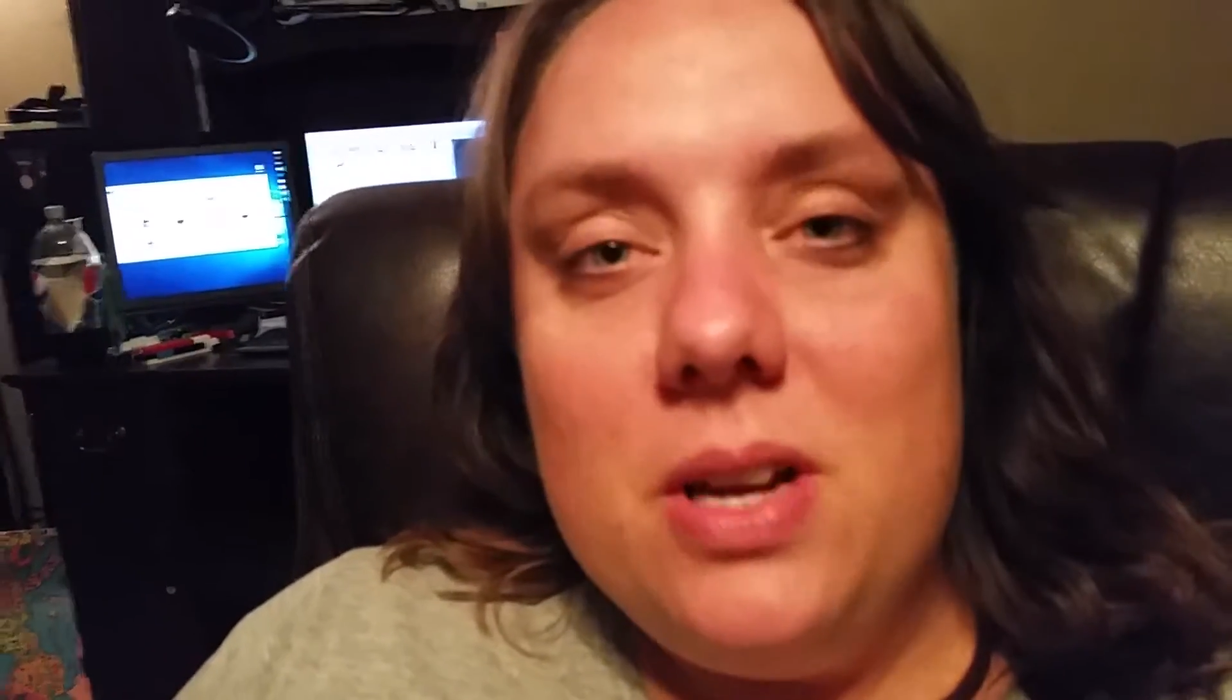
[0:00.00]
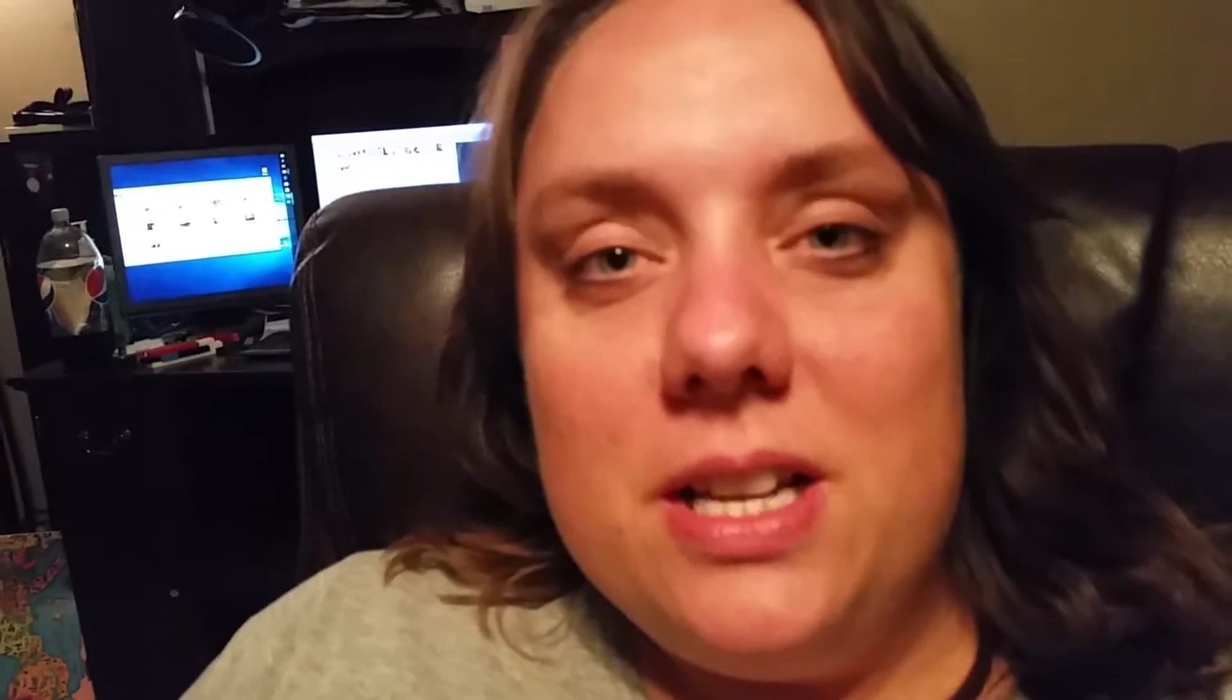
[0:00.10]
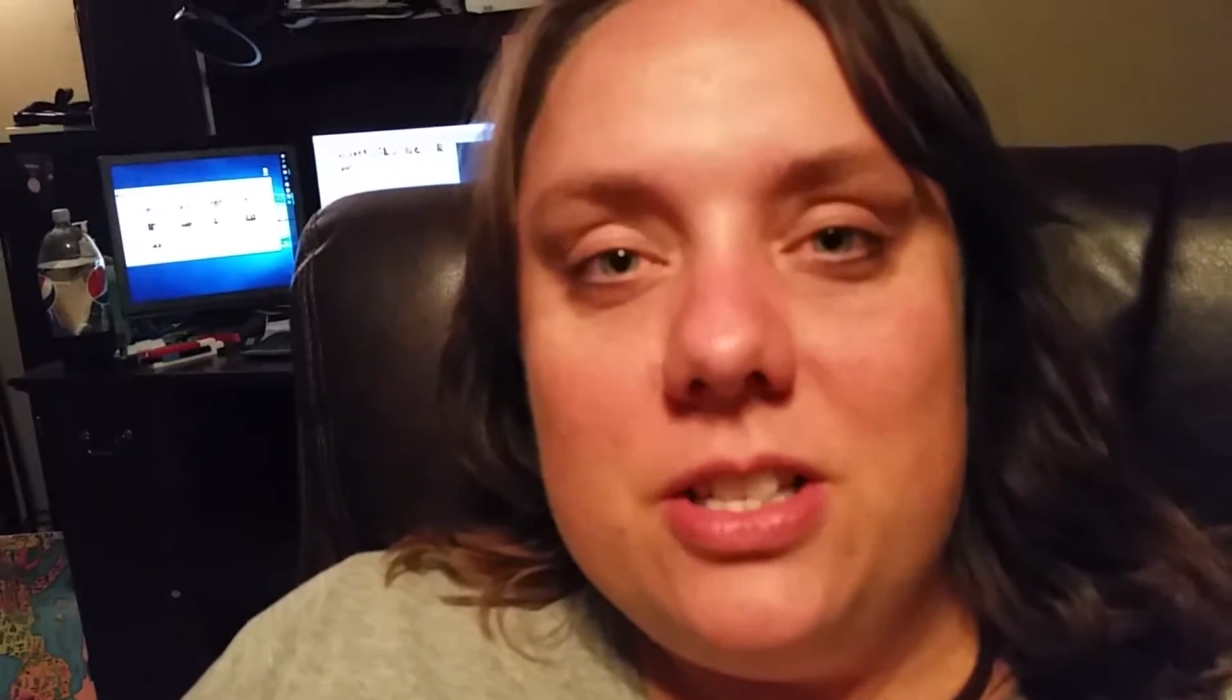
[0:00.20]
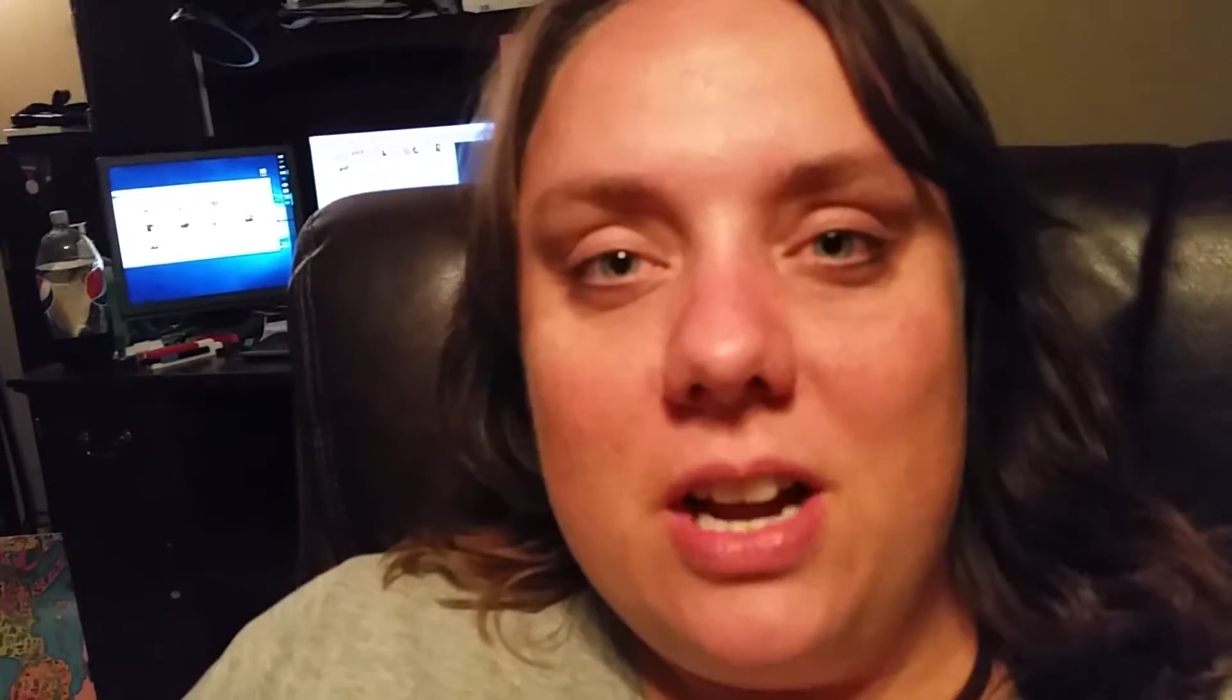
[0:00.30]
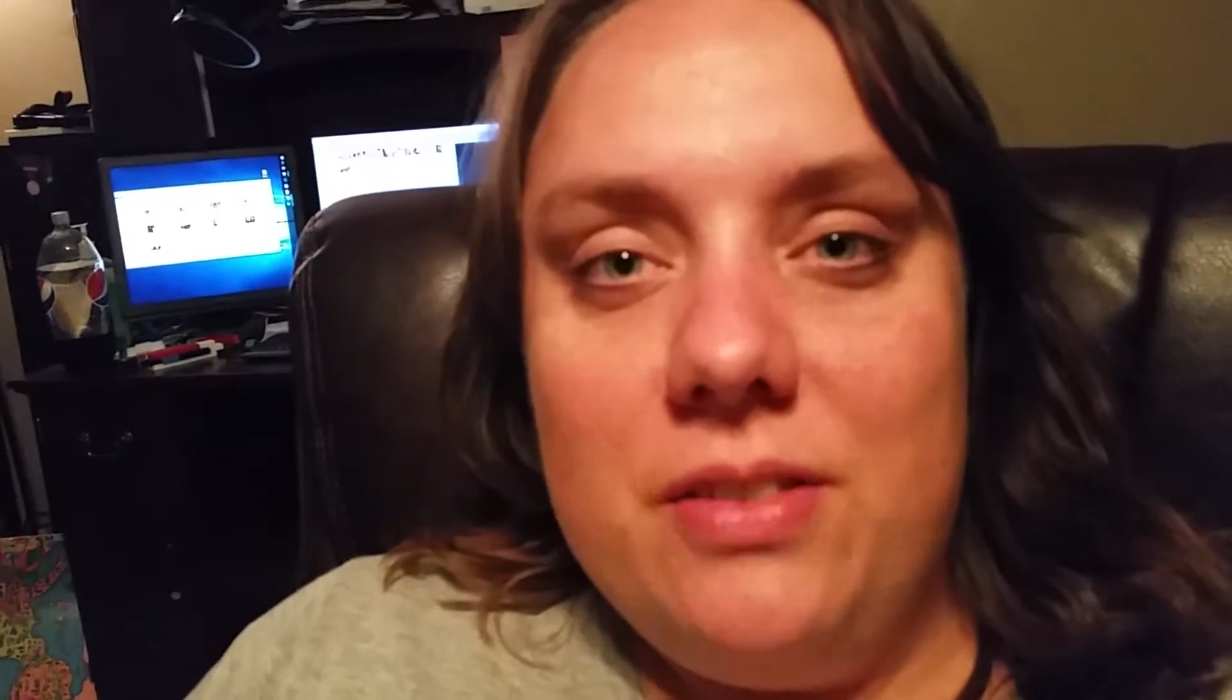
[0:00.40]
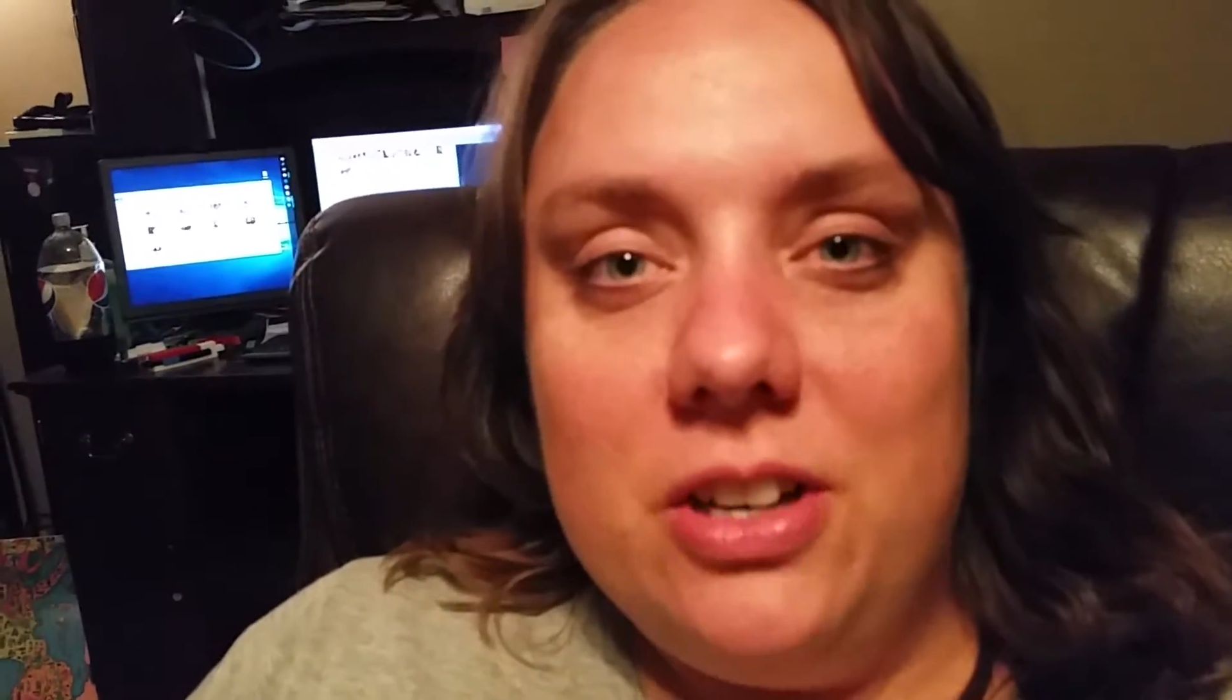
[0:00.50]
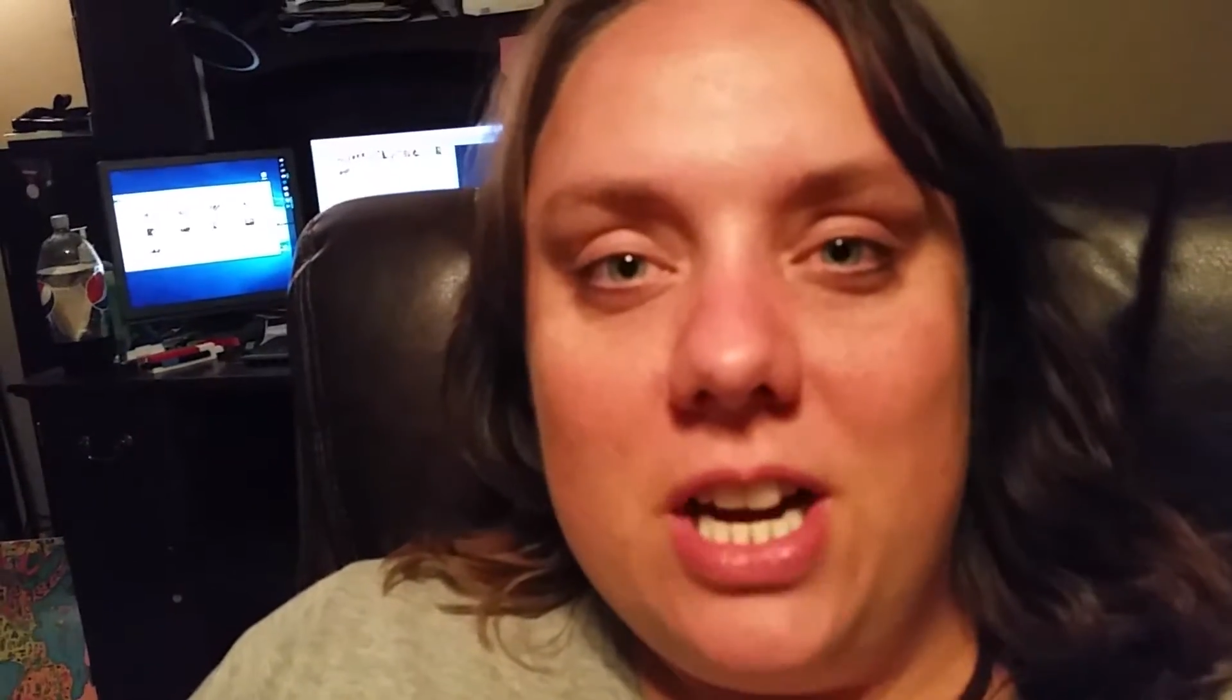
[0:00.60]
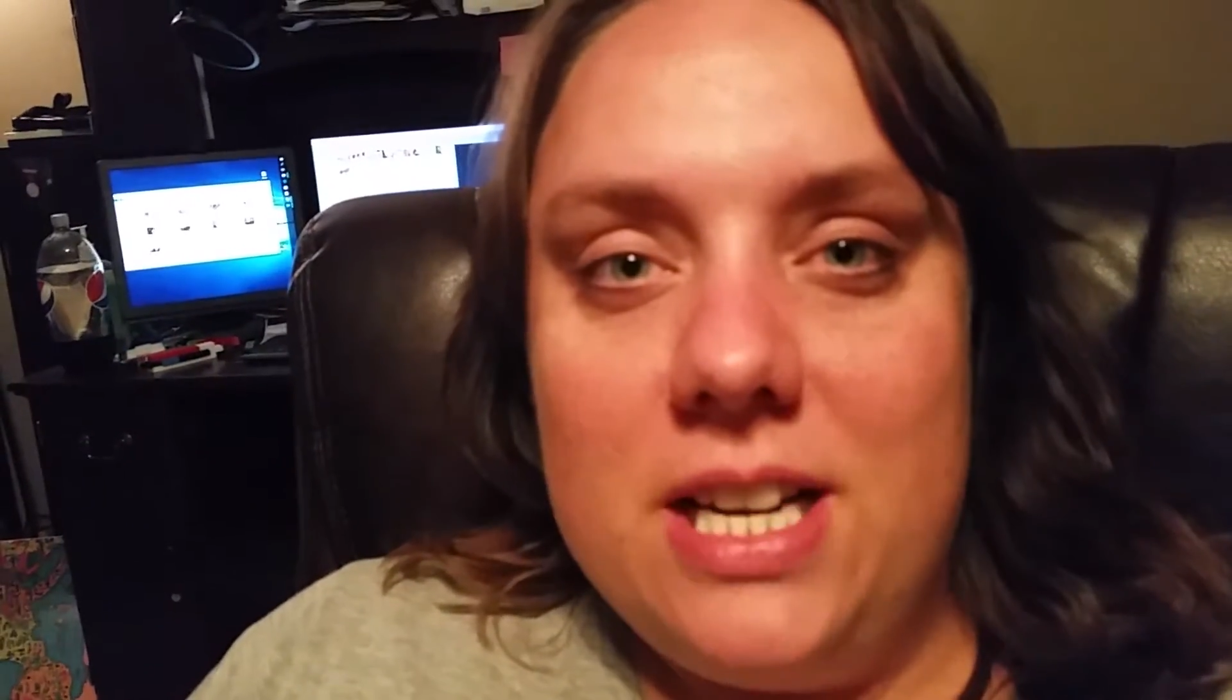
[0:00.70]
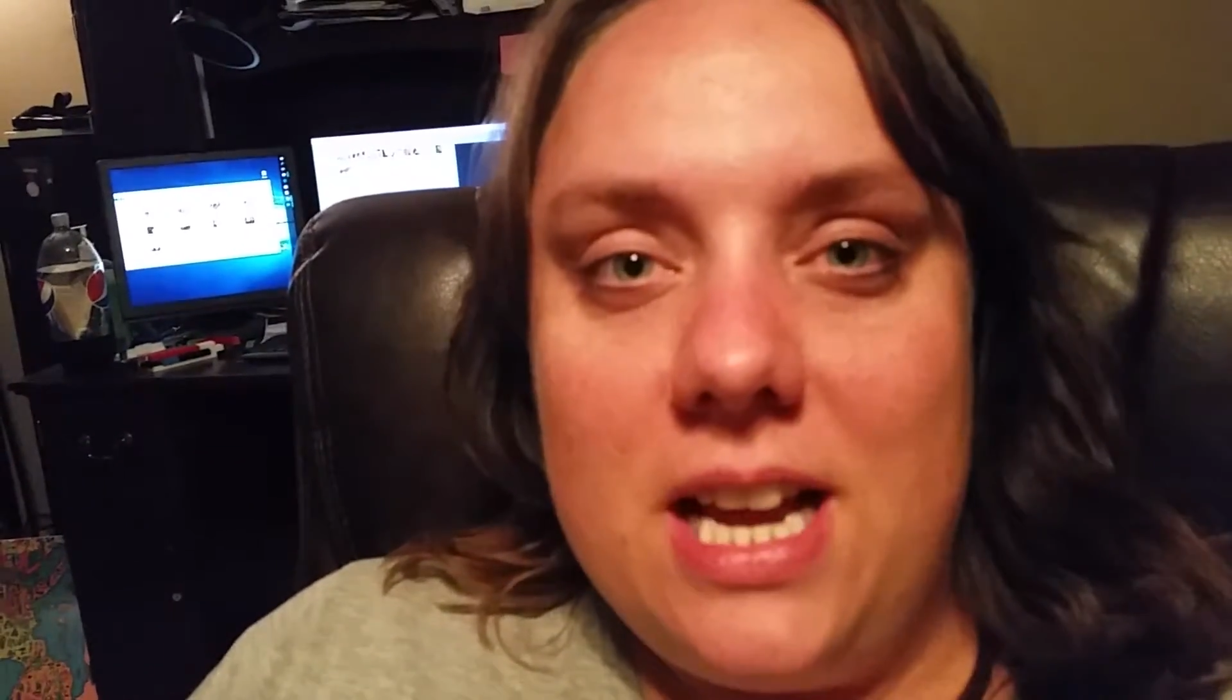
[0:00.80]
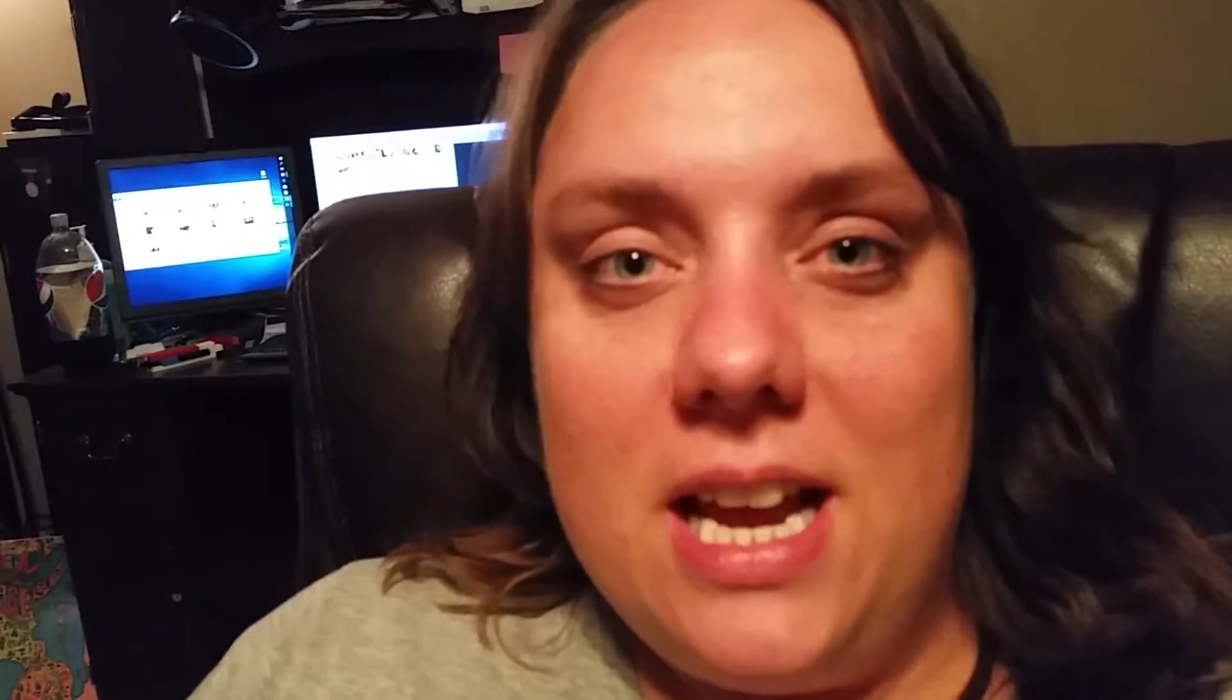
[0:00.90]
guys are having a
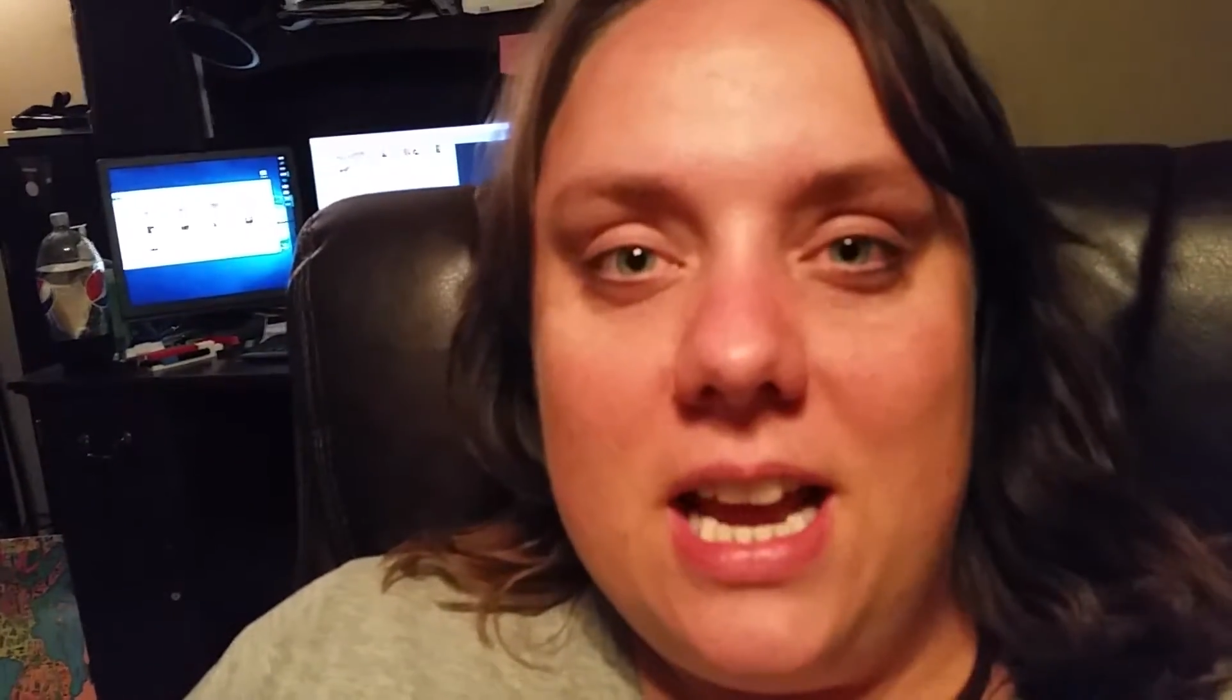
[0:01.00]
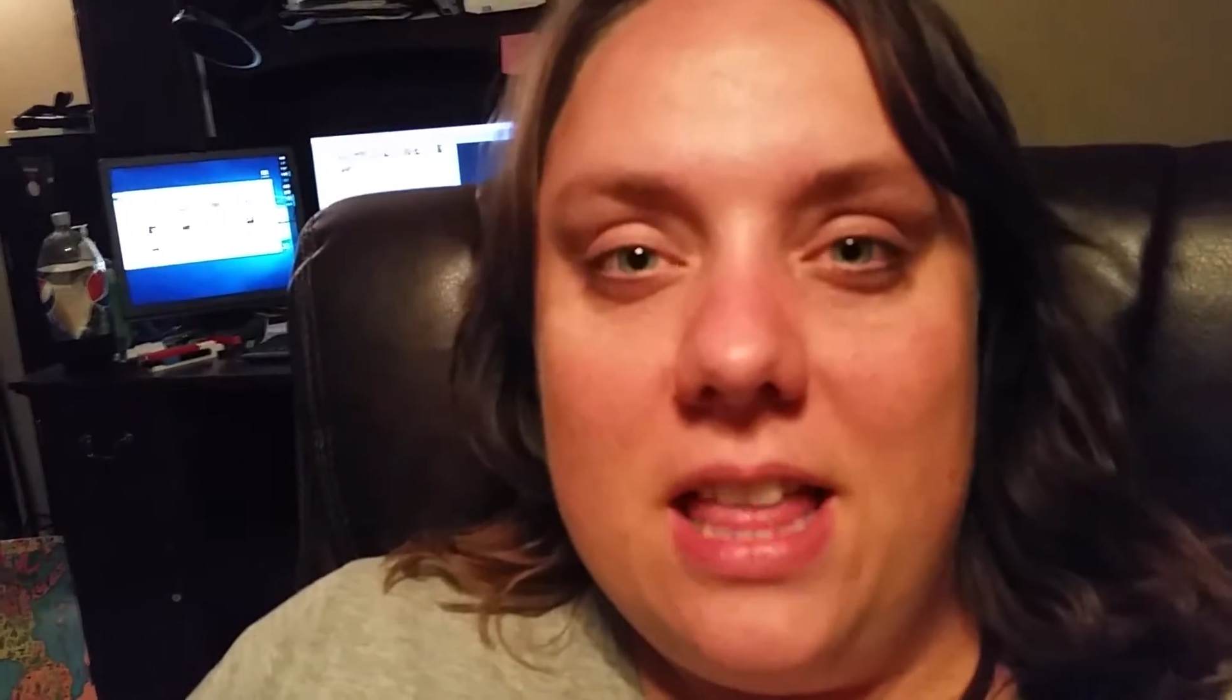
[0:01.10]
great day